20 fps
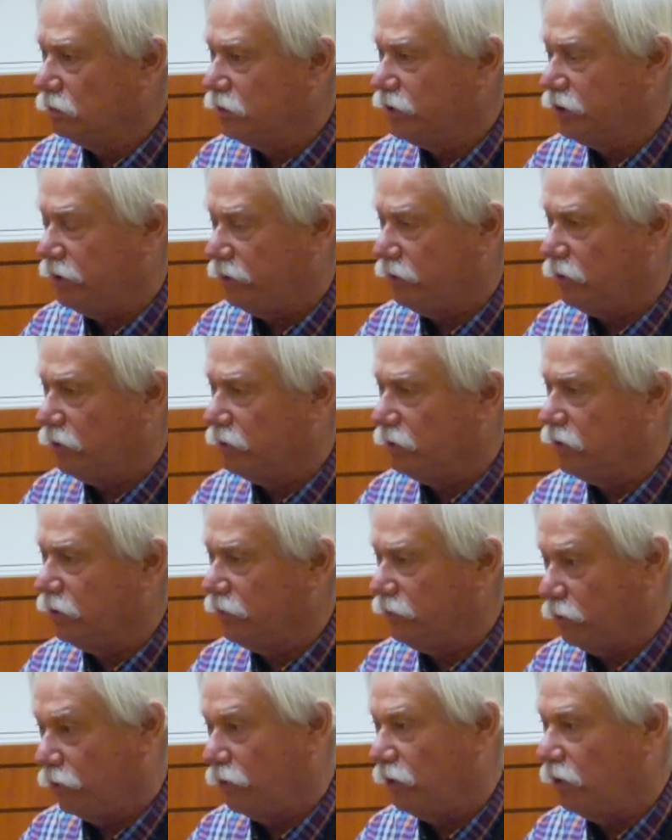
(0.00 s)
Several different,
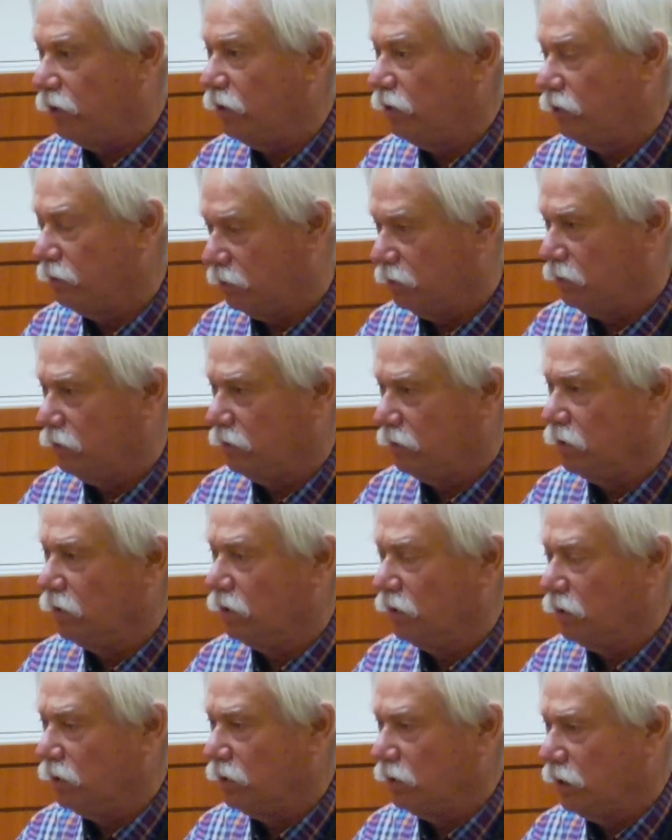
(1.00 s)
or
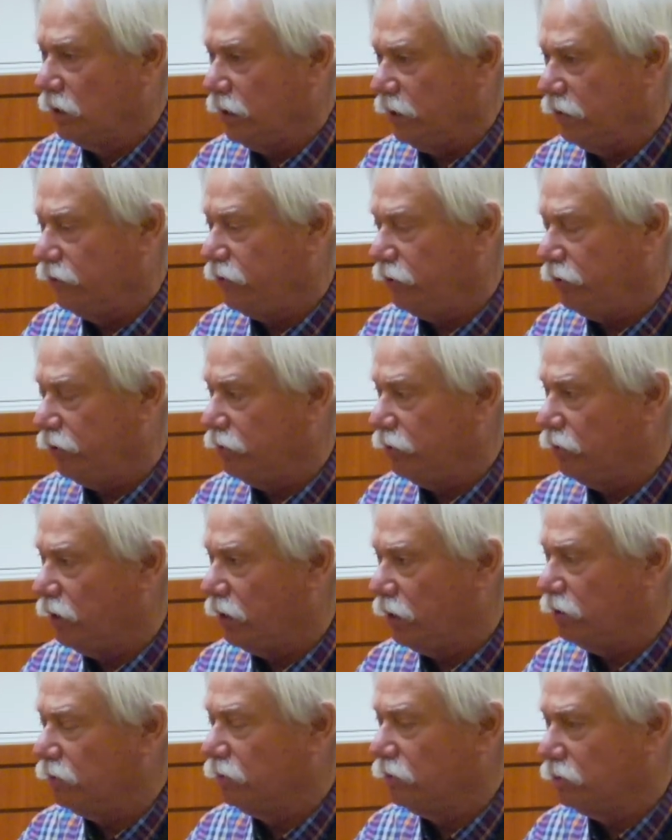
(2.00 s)
if you
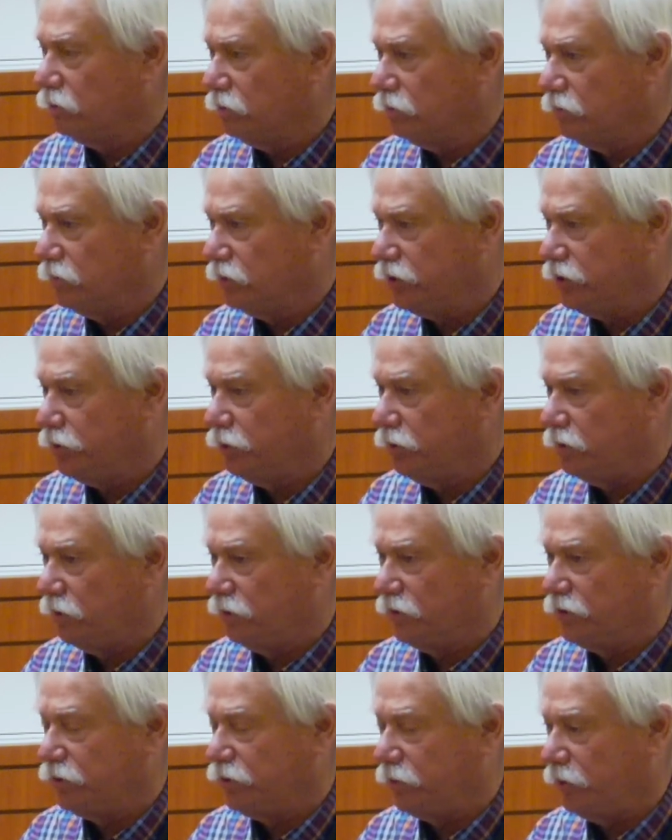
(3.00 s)
see one of
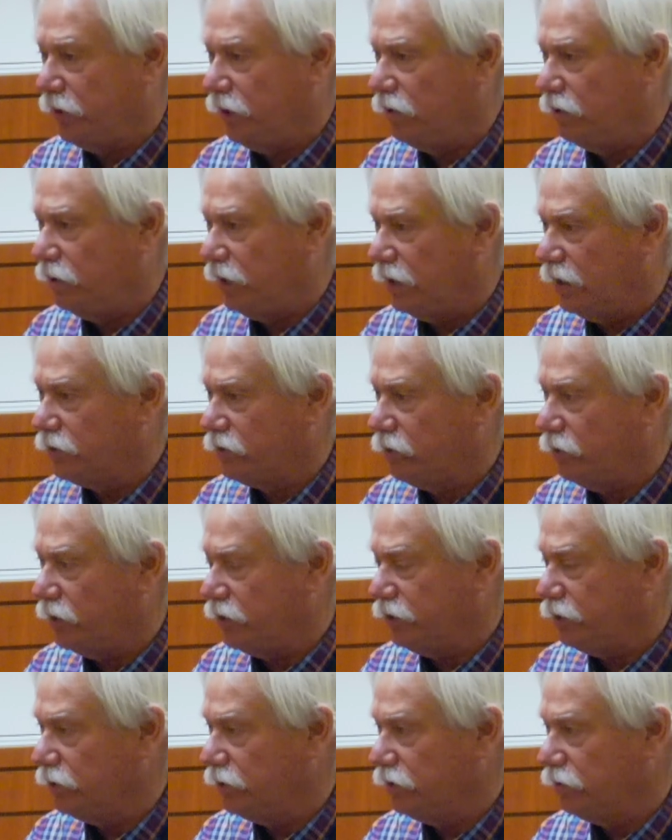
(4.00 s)
us around, ask
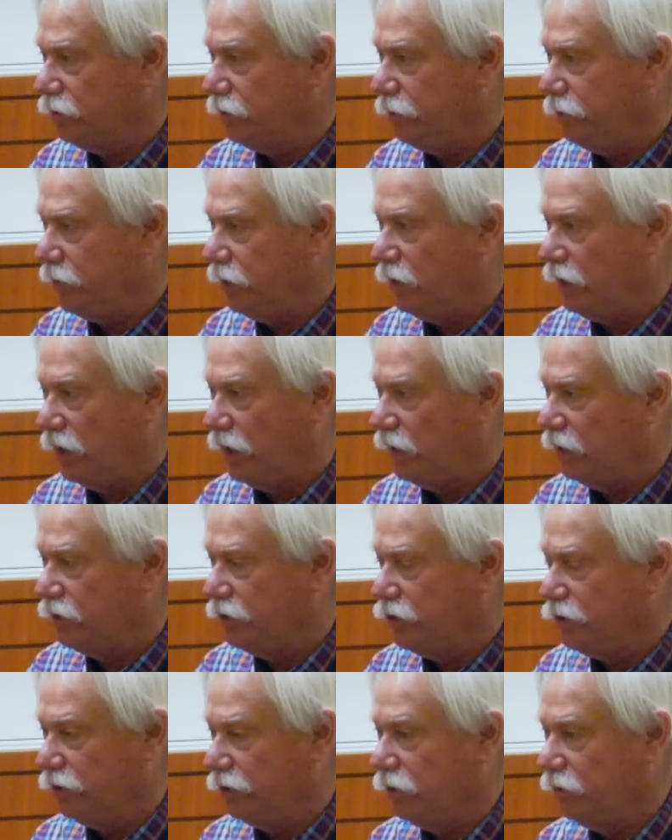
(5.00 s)
questions. We'd be glad to
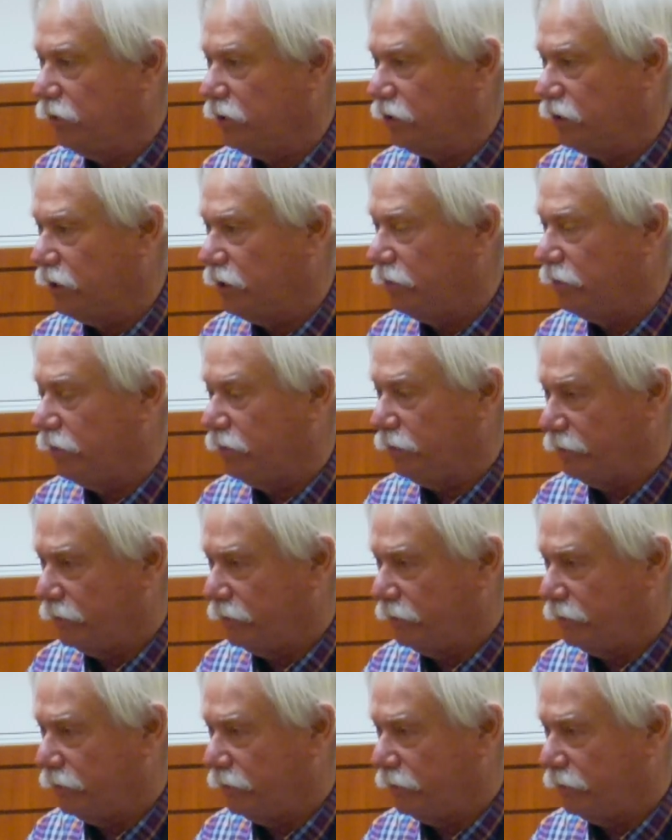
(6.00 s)
show you what's up.